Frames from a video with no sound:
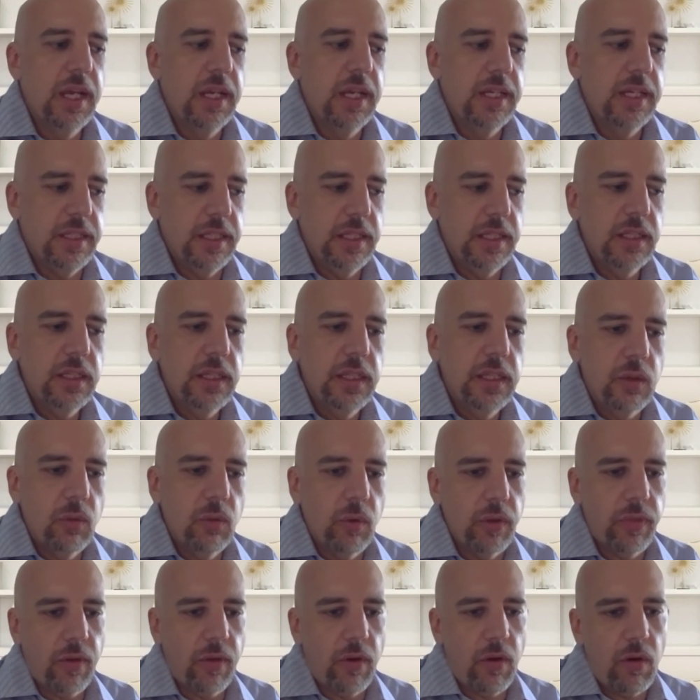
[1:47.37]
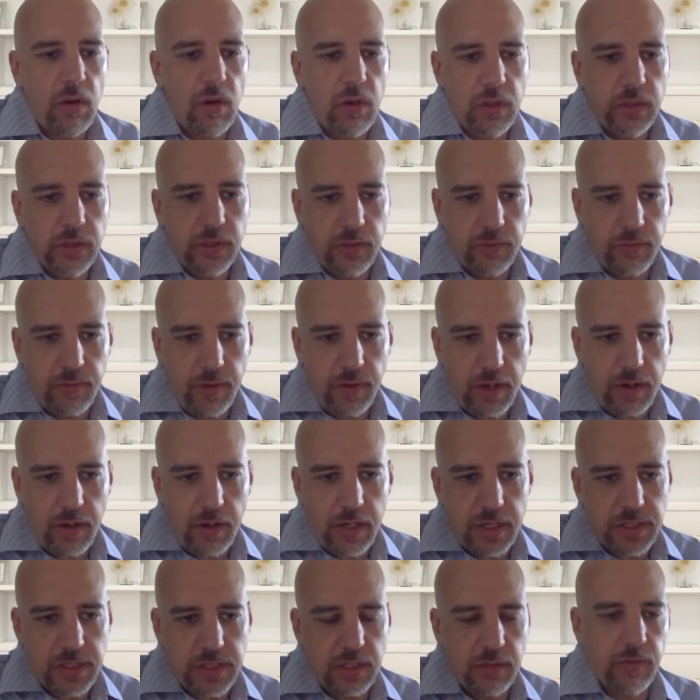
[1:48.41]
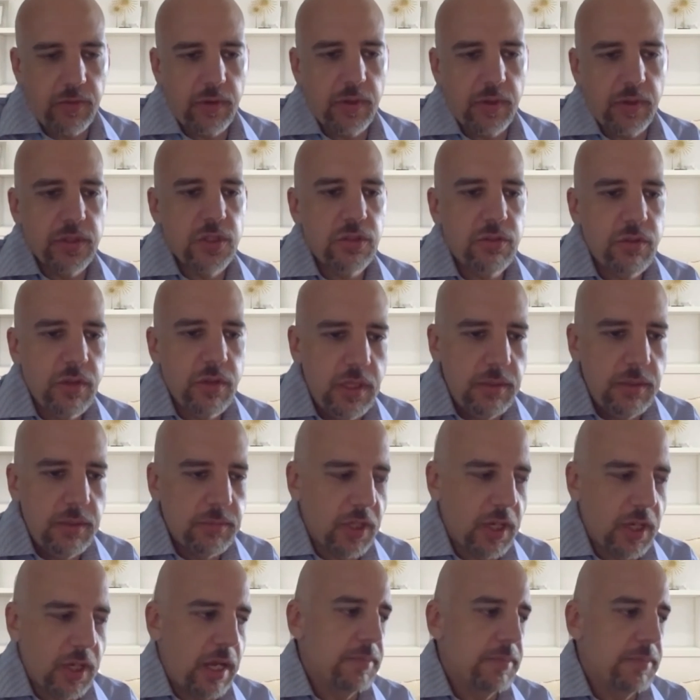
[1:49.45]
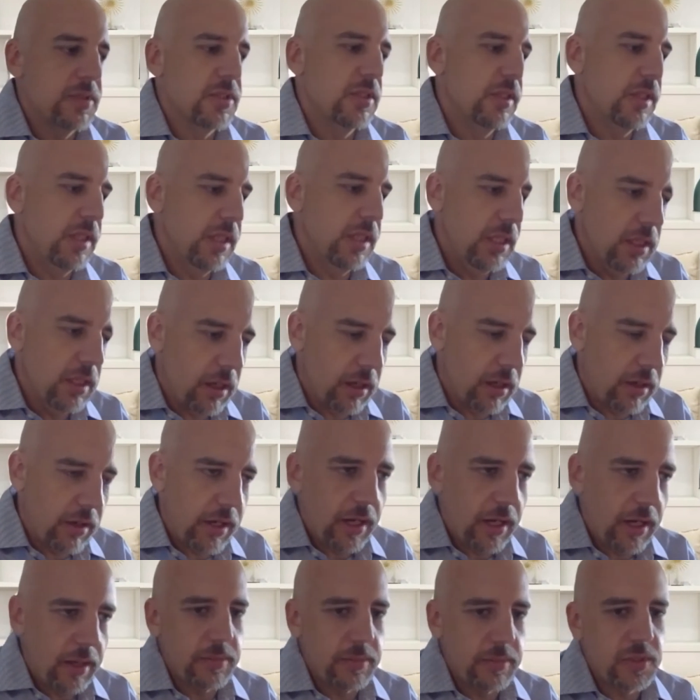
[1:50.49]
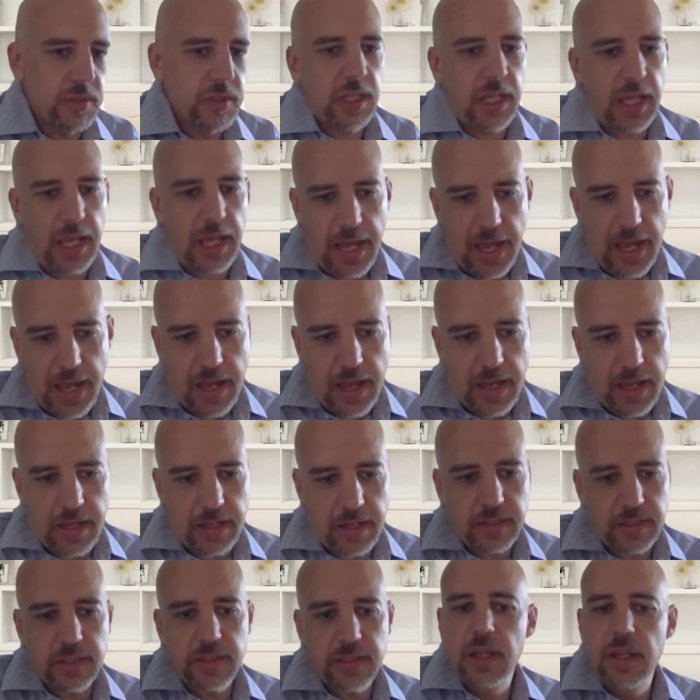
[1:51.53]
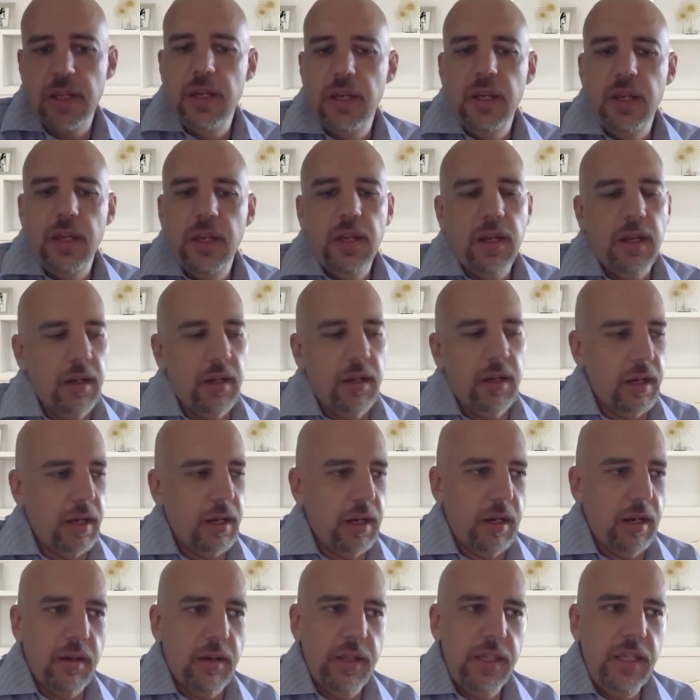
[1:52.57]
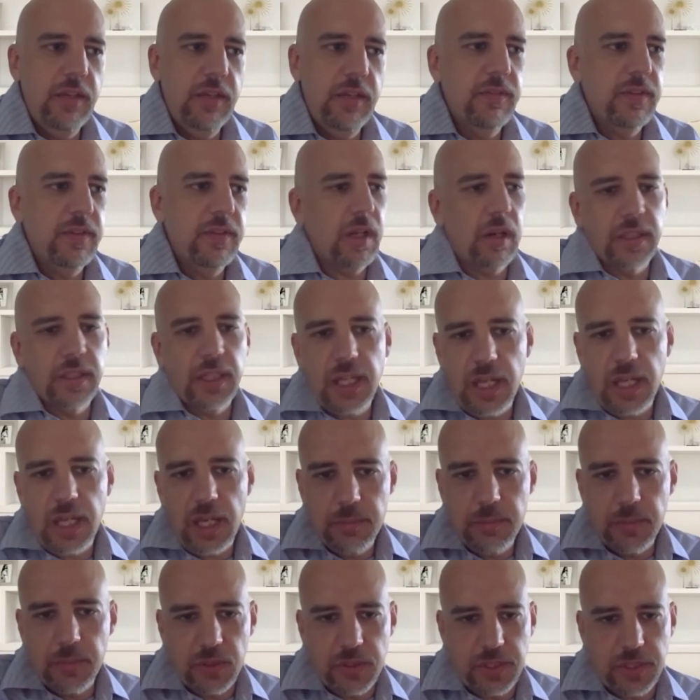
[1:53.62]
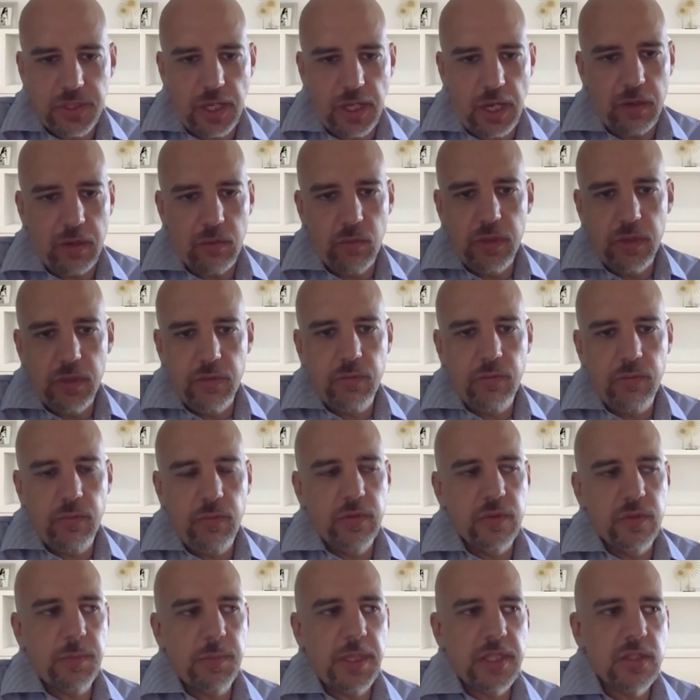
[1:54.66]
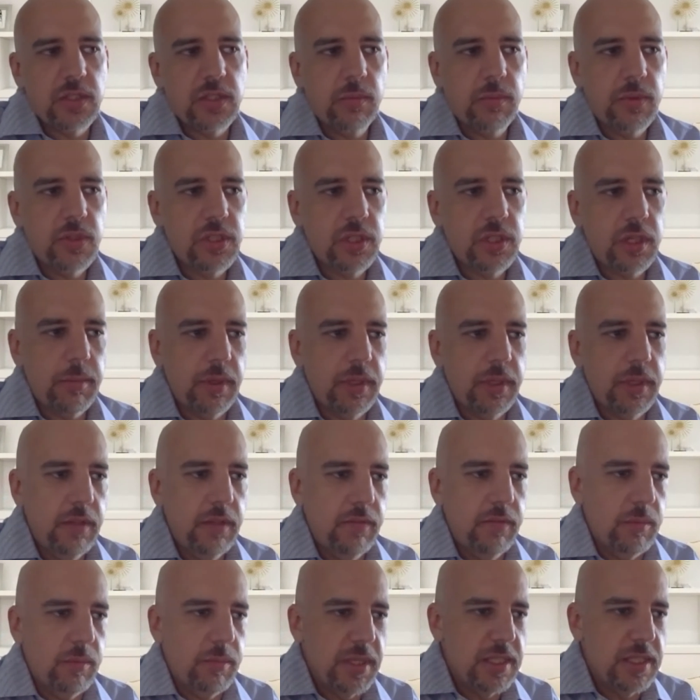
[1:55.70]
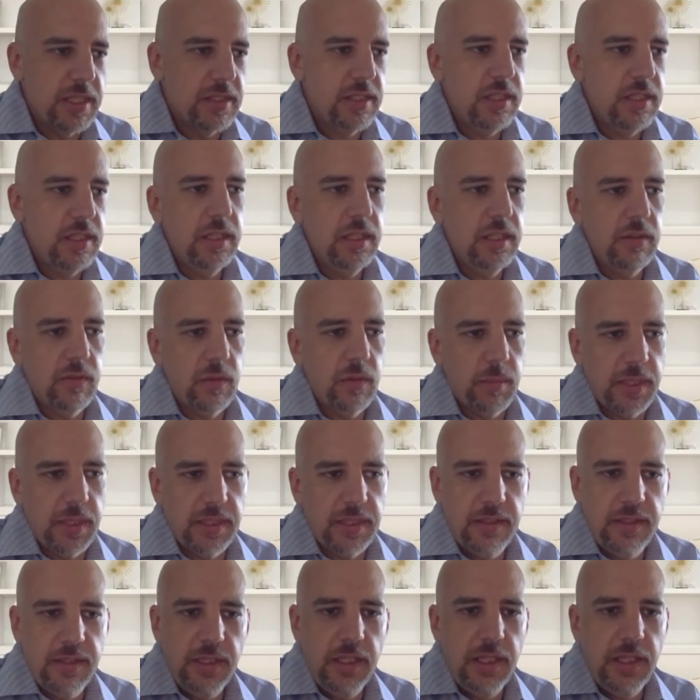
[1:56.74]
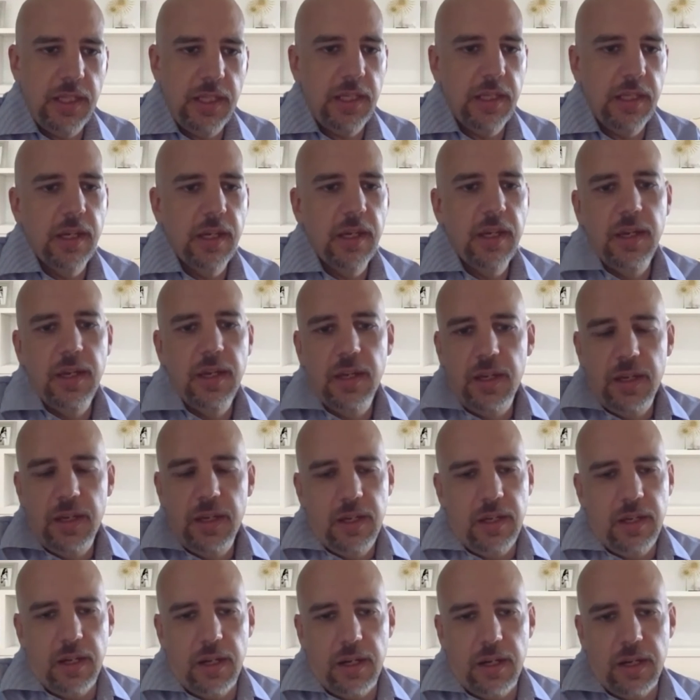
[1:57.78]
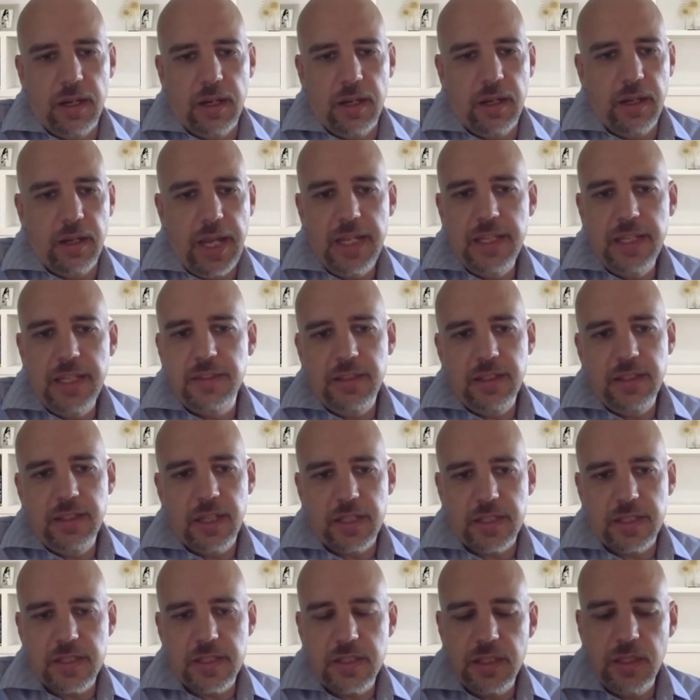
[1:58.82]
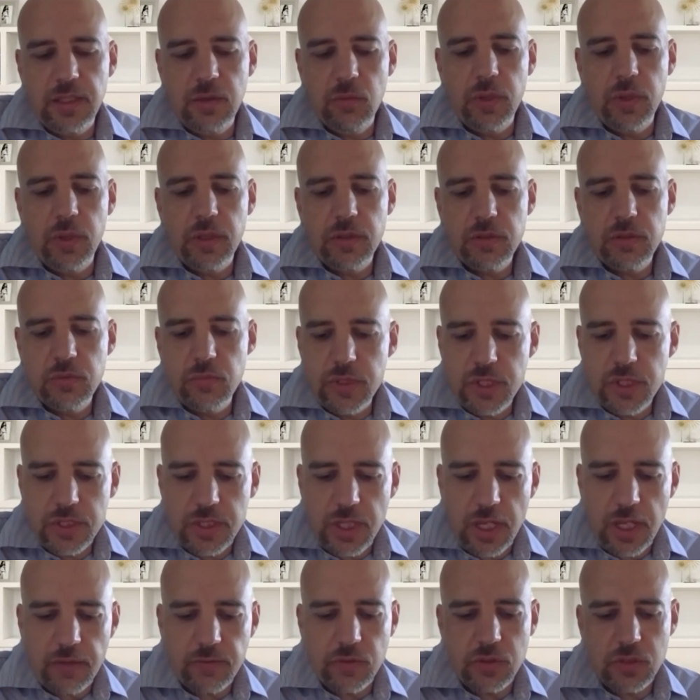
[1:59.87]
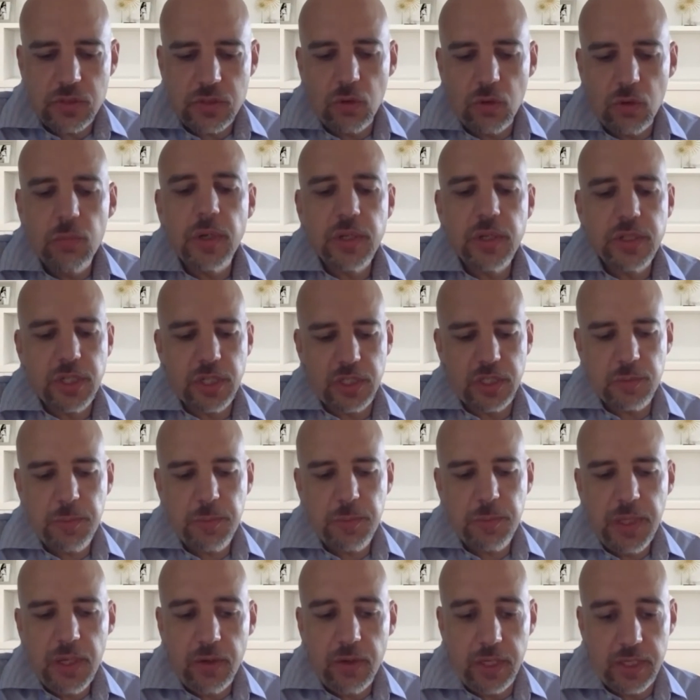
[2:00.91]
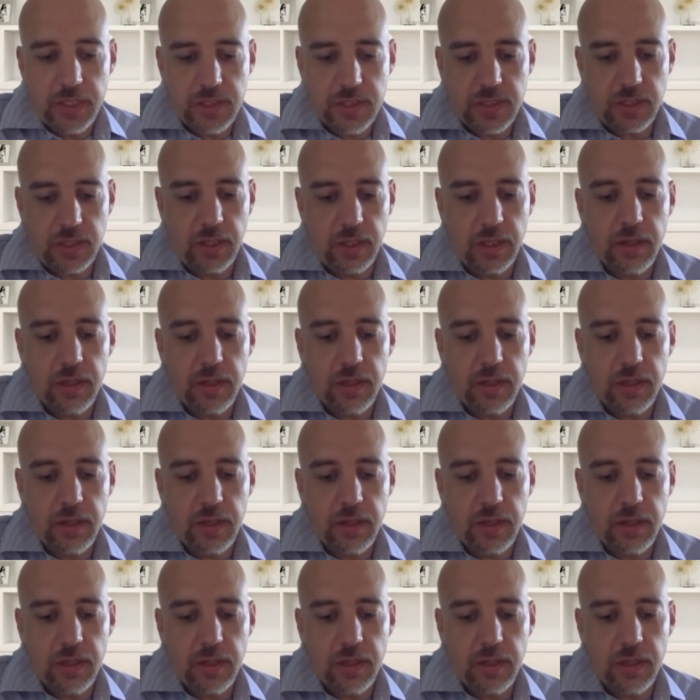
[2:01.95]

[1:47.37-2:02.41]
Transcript: dealing with all the various different stream types, DRMs, CAS, even on the cable side, we've spent so much time on DVB-C, DVB-T, ATSC. We just have so much experience in